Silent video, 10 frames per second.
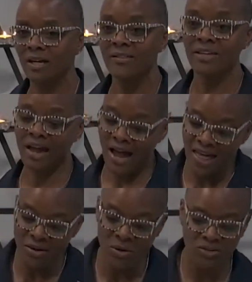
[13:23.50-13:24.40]
The
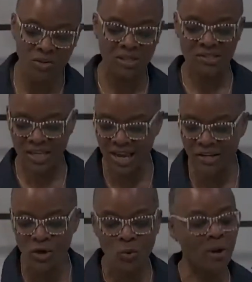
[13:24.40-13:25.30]
other is going to
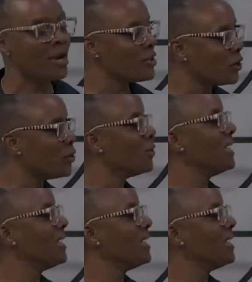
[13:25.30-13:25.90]
take you where you